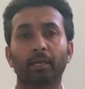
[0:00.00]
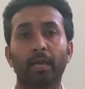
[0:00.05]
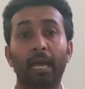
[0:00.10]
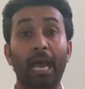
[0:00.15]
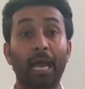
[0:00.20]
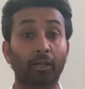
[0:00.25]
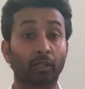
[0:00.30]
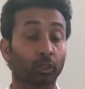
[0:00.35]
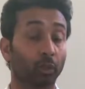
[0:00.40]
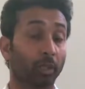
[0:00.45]

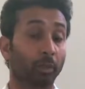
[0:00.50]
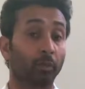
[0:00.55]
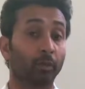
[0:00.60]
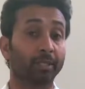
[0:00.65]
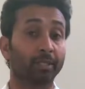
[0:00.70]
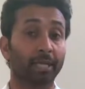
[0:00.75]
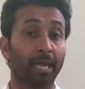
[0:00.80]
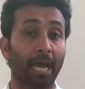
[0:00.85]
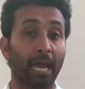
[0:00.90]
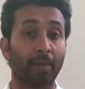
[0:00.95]
Actually
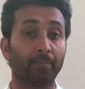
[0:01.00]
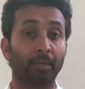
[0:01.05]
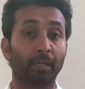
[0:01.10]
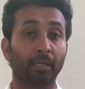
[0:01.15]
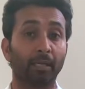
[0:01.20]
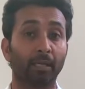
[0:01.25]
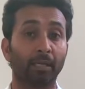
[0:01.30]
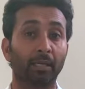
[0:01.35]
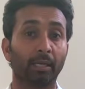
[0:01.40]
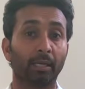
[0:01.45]
what's
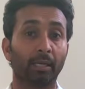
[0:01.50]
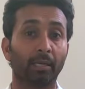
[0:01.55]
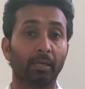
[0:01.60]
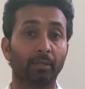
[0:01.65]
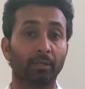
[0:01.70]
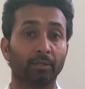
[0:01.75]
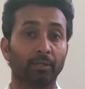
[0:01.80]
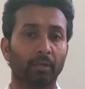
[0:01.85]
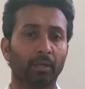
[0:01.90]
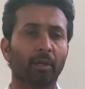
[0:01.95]
happening
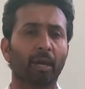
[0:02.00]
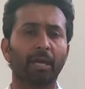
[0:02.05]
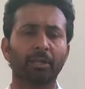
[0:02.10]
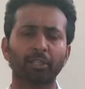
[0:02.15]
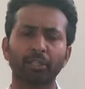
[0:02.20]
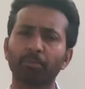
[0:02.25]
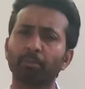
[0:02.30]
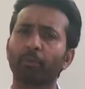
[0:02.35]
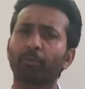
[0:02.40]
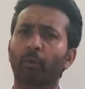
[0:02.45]
is,
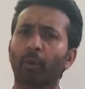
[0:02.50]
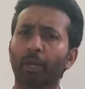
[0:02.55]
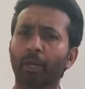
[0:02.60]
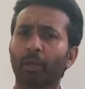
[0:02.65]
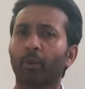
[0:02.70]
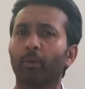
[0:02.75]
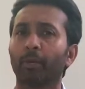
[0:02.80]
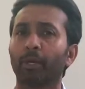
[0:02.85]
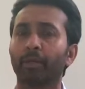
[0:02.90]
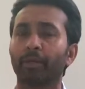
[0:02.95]
actually before I
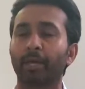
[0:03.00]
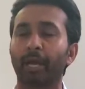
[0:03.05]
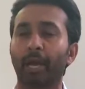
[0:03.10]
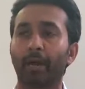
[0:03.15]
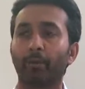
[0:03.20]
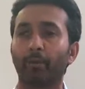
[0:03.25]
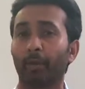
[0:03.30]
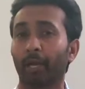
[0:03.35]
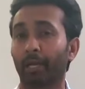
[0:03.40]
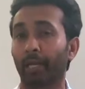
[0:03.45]
go into
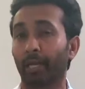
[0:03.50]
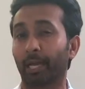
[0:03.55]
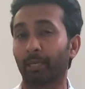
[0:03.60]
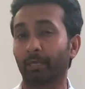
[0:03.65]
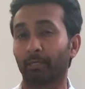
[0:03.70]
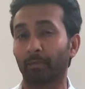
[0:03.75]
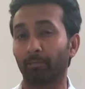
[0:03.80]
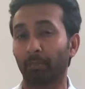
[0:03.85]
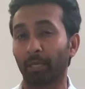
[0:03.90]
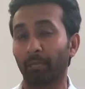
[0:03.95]
that, what I'd
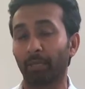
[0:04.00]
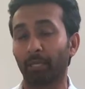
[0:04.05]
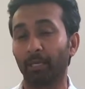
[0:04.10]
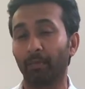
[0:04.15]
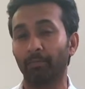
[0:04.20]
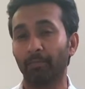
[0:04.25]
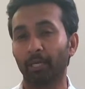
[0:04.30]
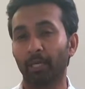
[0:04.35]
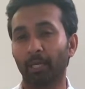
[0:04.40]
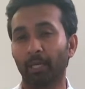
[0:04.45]
like to
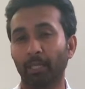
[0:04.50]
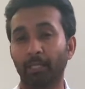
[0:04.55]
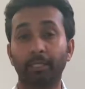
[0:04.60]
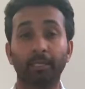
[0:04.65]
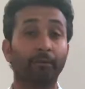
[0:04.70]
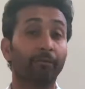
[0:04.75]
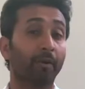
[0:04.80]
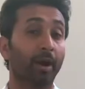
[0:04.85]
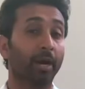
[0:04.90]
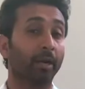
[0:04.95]
maybe
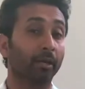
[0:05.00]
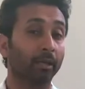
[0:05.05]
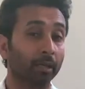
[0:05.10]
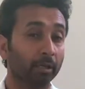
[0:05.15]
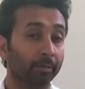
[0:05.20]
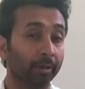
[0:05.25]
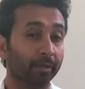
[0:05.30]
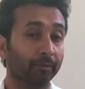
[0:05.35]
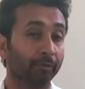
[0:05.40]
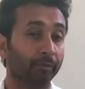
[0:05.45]
define a
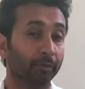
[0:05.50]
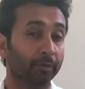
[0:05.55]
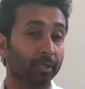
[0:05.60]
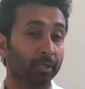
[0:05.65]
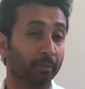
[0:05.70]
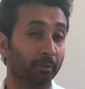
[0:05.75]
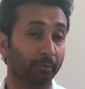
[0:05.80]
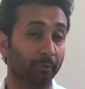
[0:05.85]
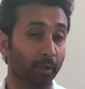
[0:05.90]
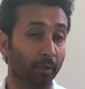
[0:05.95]
little bit for
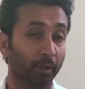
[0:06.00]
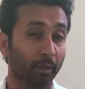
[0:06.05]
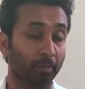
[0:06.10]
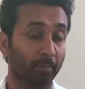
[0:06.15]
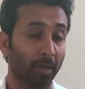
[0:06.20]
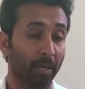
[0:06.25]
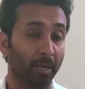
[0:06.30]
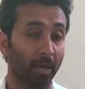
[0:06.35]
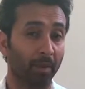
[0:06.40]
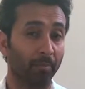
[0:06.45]
some of you
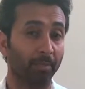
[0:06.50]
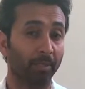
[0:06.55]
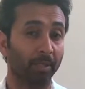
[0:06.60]
that may not